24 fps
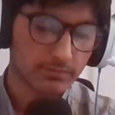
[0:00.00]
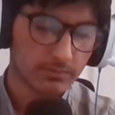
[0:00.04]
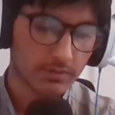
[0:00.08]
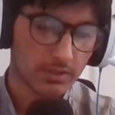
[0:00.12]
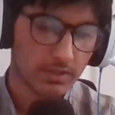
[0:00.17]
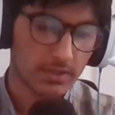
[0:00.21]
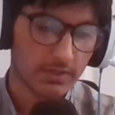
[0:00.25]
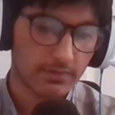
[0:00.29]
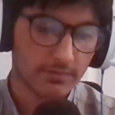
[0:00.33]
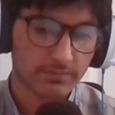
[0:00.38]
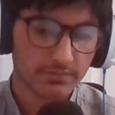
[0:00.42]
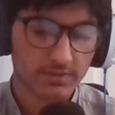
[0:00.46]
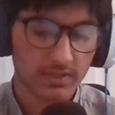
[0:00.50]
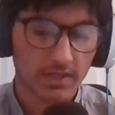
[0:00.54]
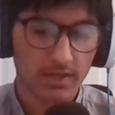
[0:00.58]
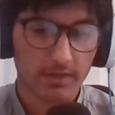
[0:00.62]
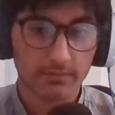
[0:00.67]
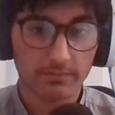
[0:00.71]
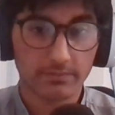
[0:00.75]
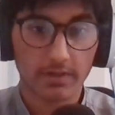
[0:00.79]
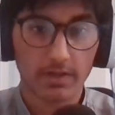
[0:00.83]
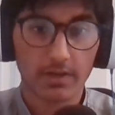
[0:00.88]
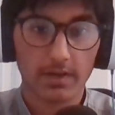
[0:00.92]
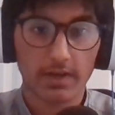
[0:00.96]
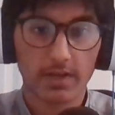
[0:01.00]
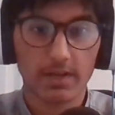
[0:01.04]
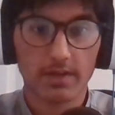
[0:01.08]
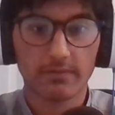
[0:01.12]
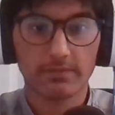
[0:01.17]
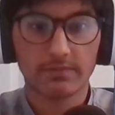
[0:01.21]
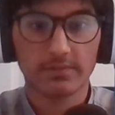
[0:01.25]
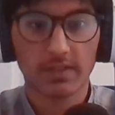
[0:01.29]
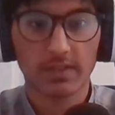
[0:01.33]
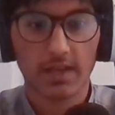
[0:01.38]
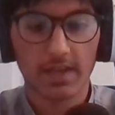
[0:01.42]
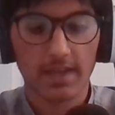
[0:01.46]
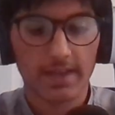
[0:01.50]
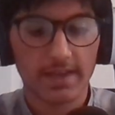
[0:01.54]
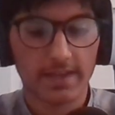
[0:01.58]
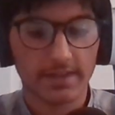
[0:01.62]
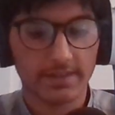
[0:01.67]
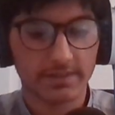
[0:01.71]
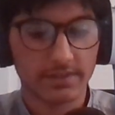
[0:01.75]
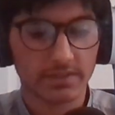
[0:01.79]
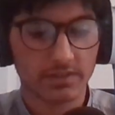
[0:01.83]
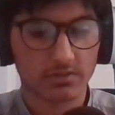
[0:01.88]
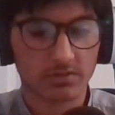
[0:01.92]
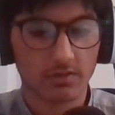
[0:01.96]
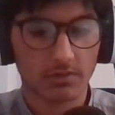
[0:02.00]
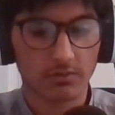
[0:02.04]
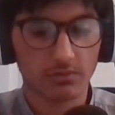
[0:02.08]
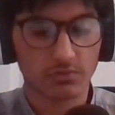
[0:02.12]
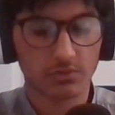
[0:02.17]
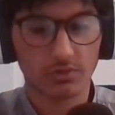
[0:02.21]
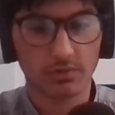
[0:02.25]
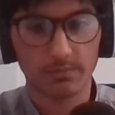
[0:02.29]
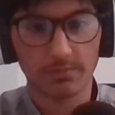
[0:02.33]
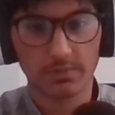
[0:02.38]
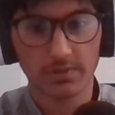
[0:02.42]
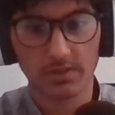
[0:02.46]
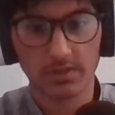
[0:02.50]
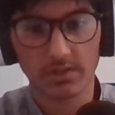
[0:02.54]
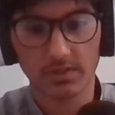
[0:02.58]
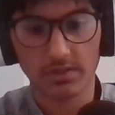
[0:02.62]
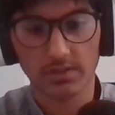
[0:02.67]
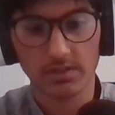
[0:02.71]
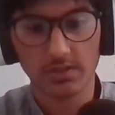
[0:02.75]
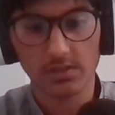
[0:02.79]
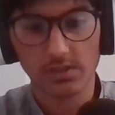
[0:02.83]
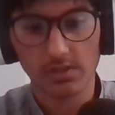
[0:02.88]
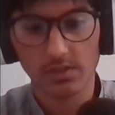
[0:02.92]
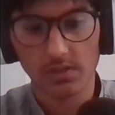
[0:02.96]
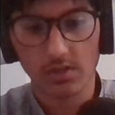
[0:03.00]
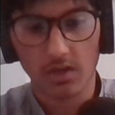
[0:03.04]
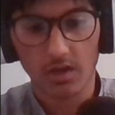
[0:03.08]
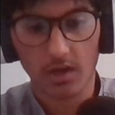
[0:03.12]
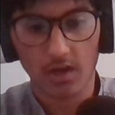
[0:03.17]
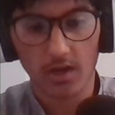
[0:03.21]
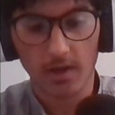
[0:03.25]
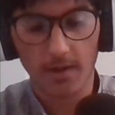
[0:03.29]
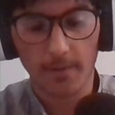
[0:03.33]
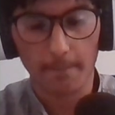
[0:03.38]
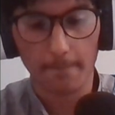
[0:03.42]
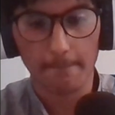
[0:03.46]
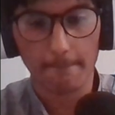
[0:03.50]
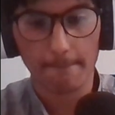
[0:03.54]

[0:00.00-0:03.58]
if that if that age is going to be um,